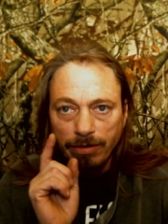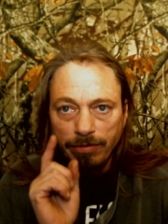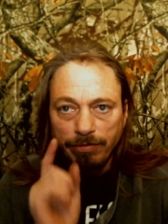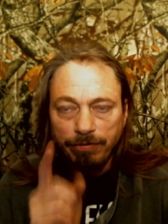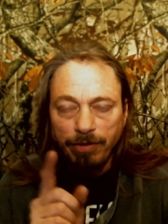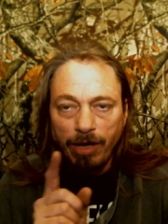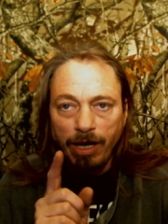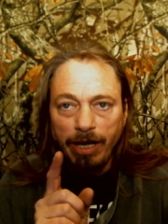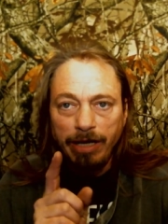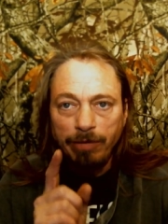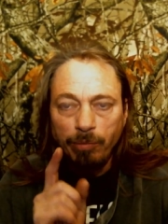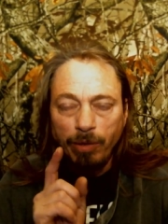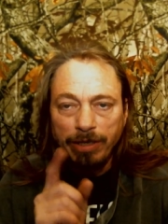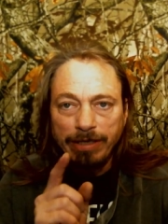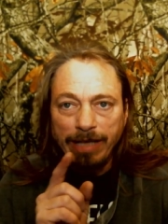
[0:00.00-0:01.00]
fly in
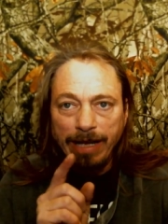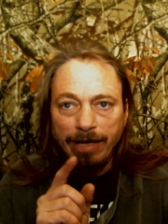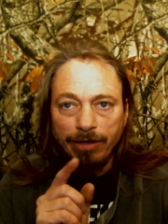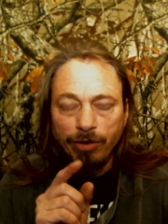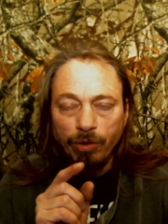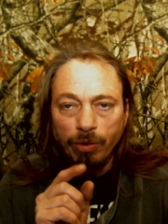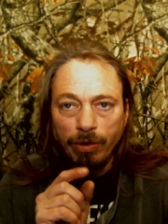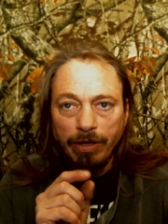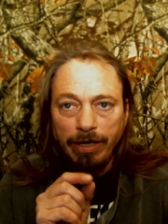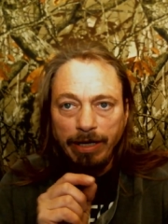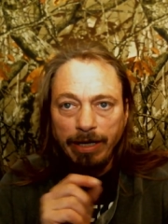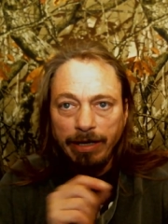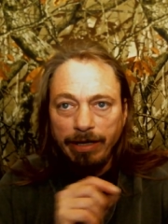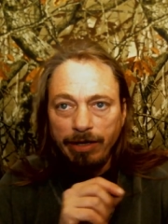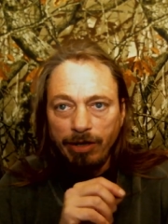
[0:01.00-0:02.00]
one category,
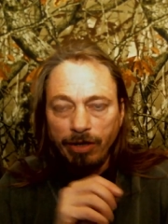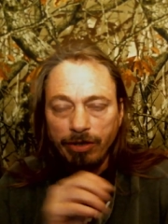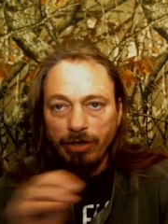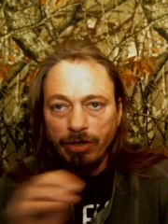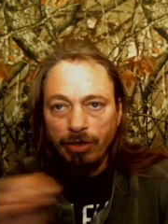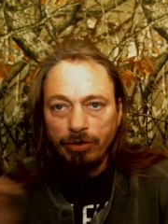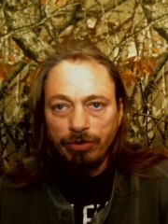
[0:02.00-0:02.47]
and then I'll go